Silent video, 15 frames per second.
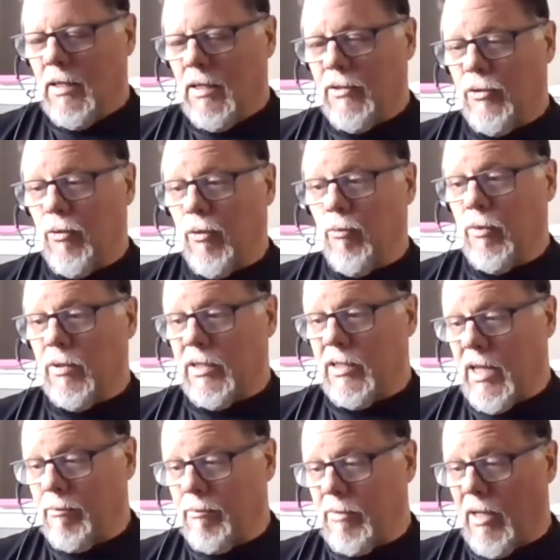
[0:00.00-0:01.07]
And so it really
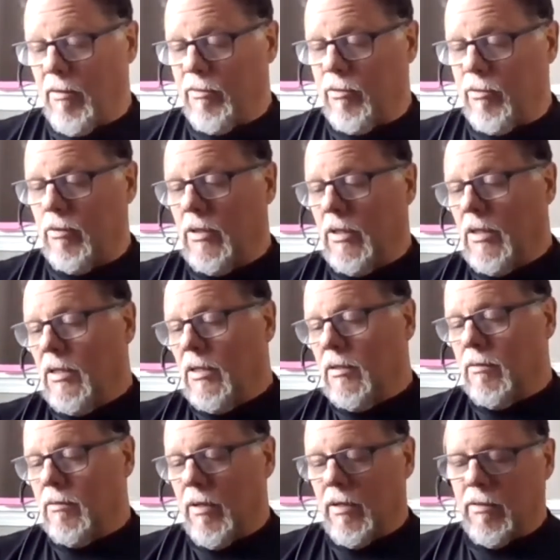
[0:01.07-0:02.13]
came down to,
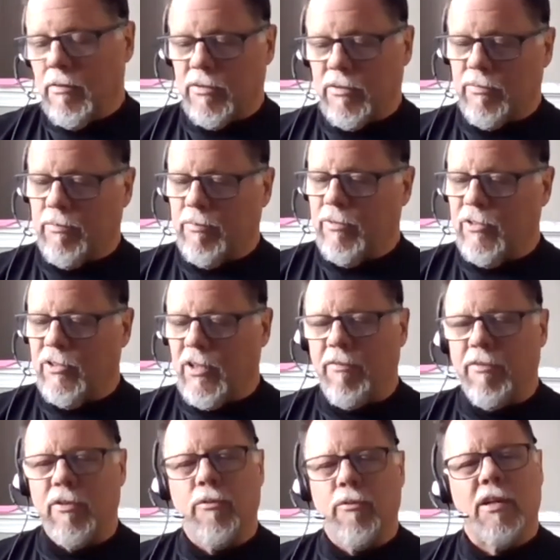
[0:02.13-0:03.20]
there's
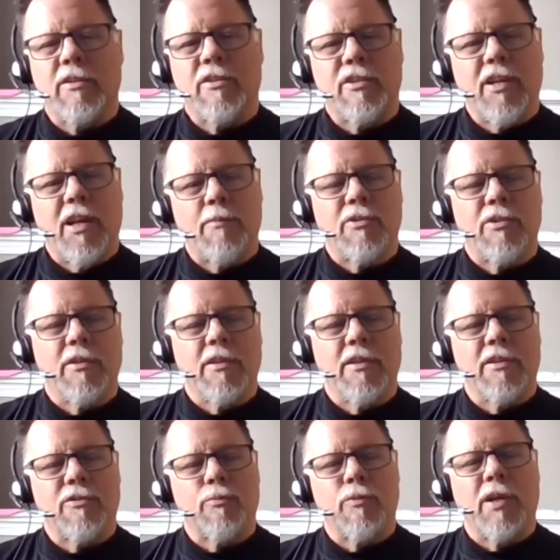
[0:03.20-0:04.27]
7 or 8 steps to
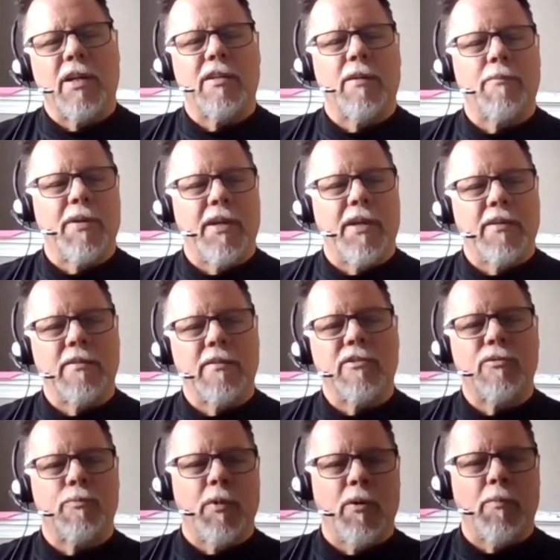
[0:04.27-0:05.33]
this. We ended up adding
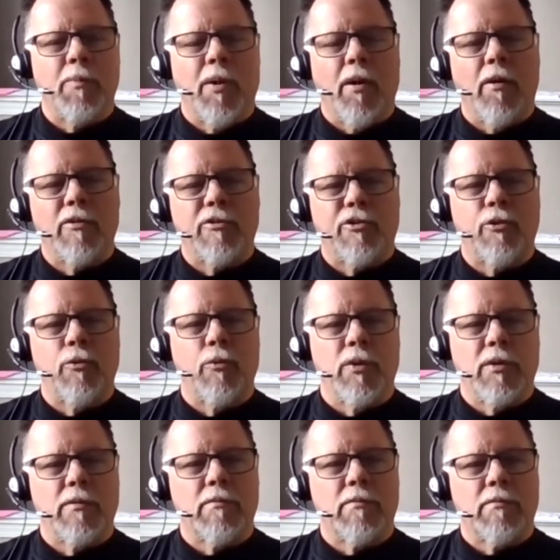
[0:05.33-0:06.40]
spare parts to
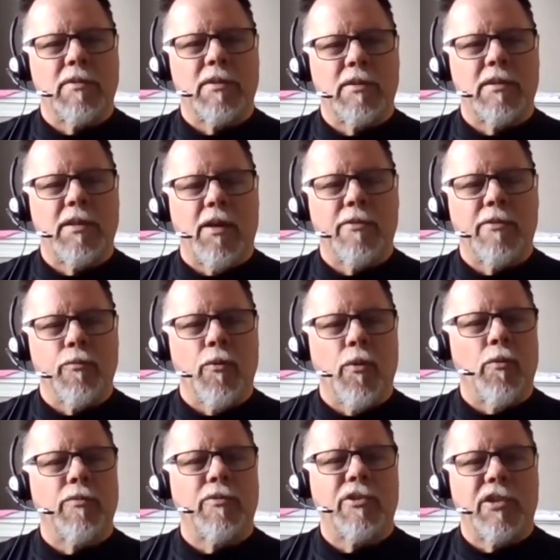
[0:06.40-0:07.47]
it down the
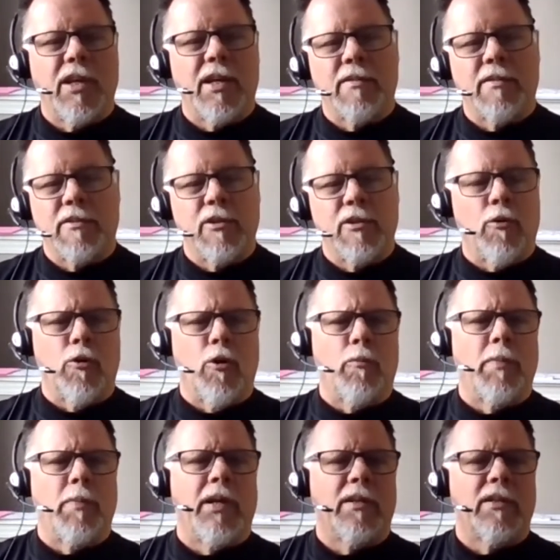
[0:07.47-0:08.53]
road, saying, no
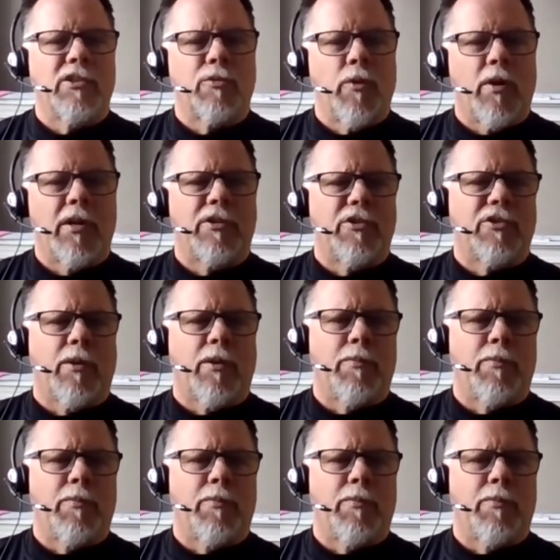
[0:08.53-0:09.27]
maintenance strategy is